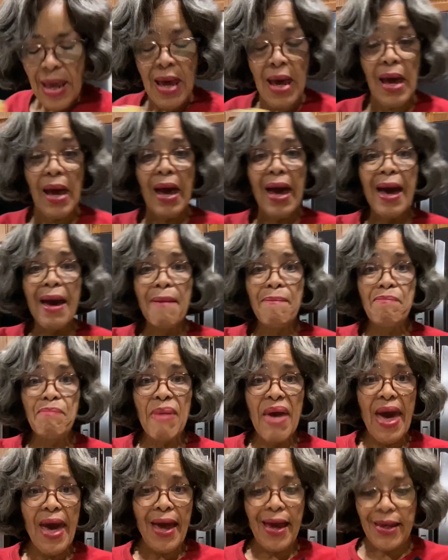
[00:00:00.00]
I'm
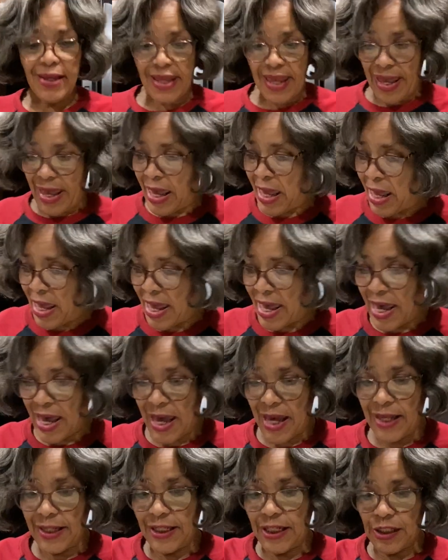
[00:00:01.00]
back
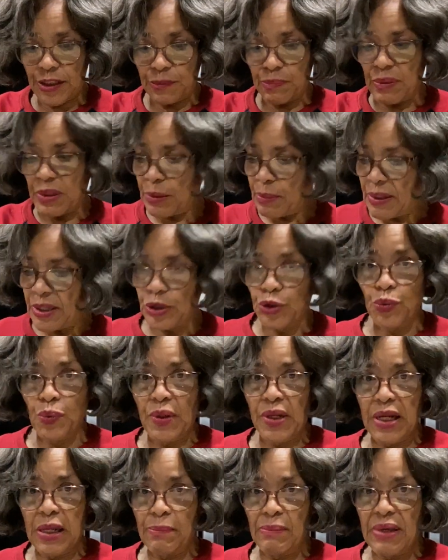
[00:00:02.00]
and it's been about 20
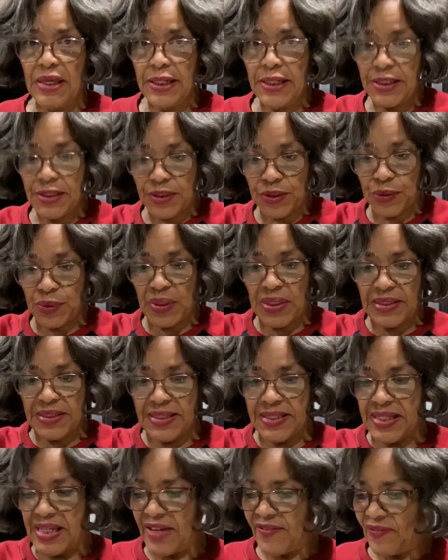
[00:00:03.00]
minutes. You can
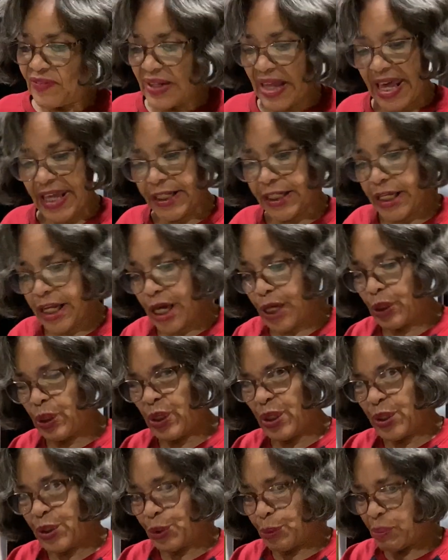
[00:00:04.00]
see it flattened out a
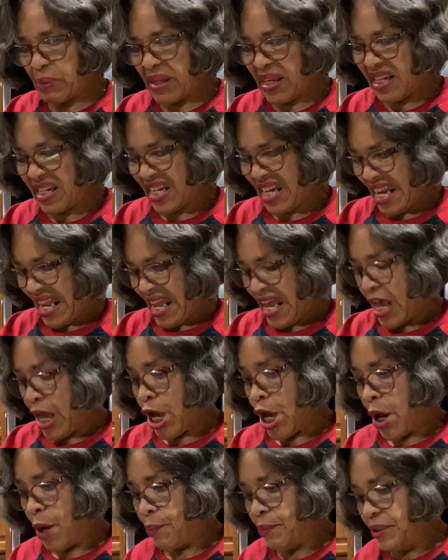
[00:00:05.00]
little bit.
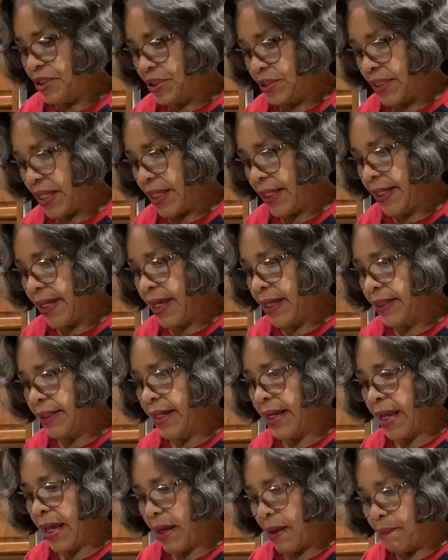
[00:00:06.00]
I wish that hadn't
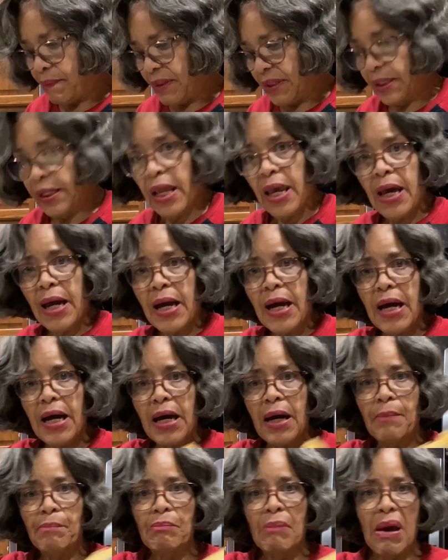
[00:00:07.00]
happened.
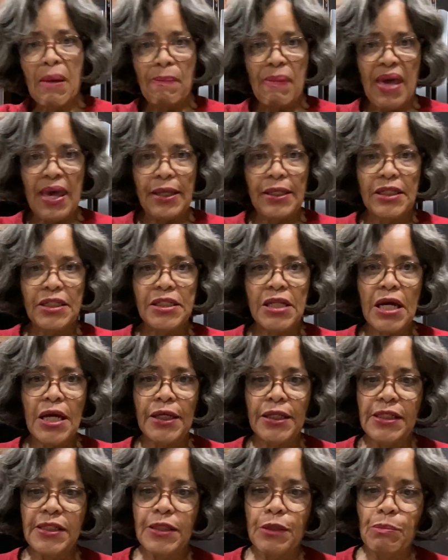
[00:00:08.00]
My banneton
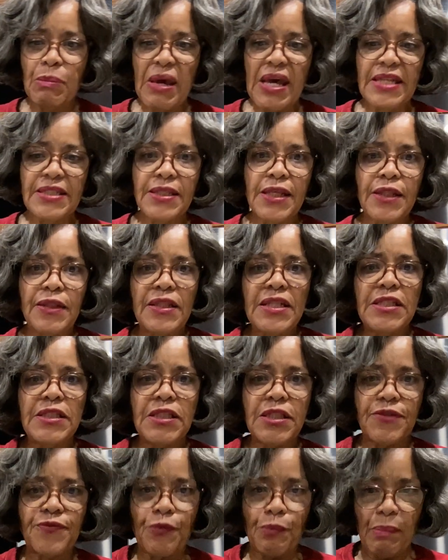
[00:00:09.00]
is a basket. This is
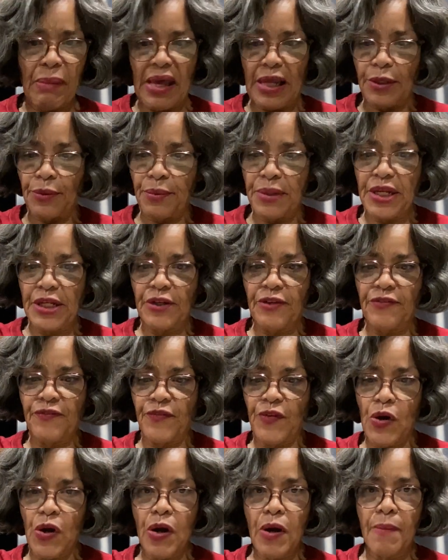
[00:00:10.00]
from Ballerina
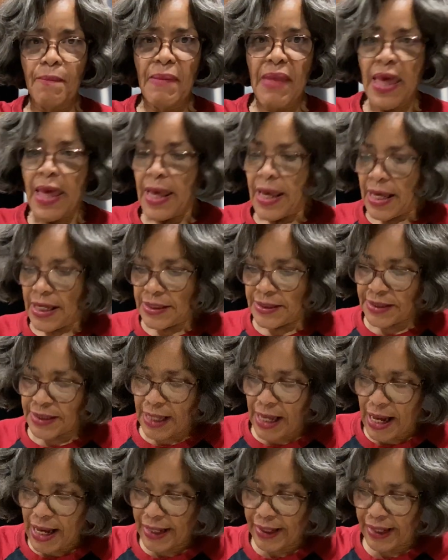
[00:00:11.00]
Farm. It's
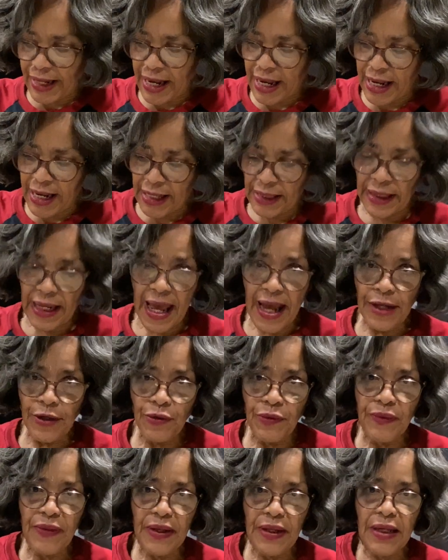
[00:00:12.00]
got a liner
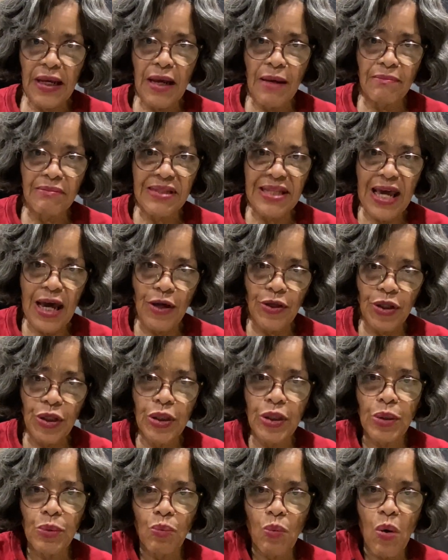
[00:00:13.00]
that comes out. You can
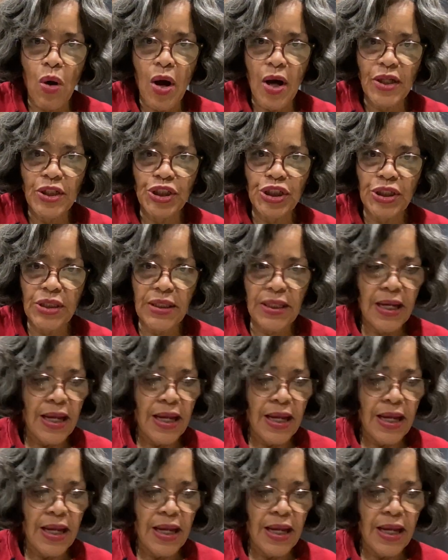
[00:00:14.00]
wash it.